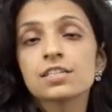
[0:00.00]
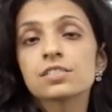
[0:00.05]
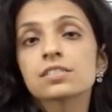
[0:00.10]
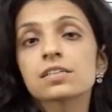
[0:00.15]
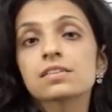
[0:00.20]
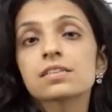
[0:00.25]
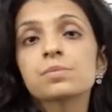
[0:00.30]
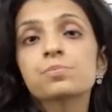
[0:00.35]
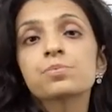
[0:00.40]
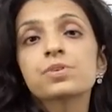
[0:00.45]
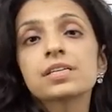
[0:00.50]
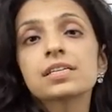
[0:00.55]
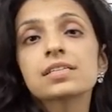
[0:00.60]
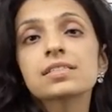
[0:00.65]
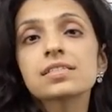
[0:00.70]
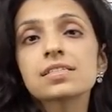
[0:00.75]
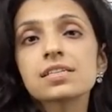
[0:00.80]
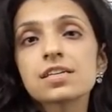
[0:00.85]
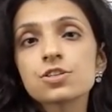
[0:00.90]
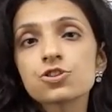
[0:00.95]
So the
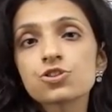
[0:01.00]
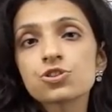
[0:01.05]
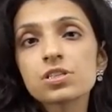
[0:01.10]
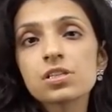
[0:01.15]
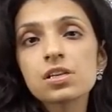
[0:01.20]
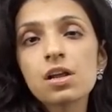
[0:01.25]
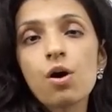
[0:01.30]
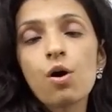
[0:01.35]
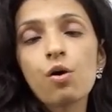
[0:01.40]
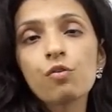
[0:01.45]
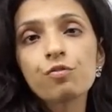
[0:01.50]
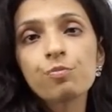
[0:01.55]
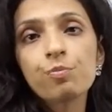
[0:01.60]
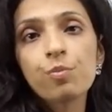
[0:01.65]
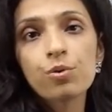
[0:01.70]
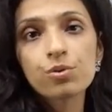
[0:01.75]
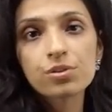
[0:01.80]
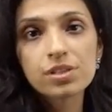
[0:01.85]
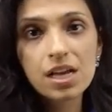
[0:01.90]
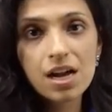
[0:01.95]
pronunciation of
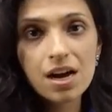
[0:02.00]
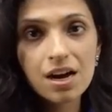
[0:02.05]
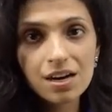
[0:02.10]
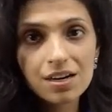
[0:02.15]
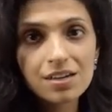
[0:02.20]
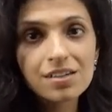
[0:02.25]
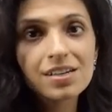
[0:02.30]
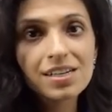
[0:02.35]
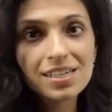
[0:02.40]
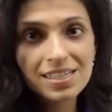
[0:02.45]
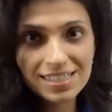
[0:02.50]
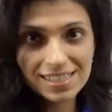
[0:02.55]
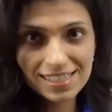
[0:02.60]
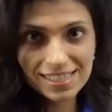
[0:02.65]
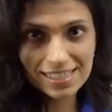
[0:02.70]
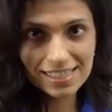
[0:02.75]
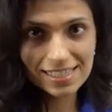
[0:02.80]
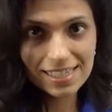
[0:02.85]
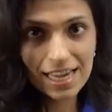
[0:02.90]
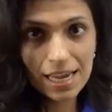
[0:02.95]
both are
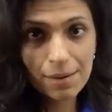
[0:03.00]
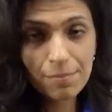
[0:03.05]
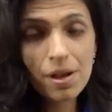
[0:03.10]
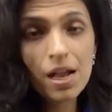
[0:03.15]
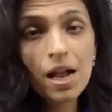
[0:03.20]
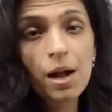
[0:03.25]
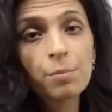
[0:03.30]
same,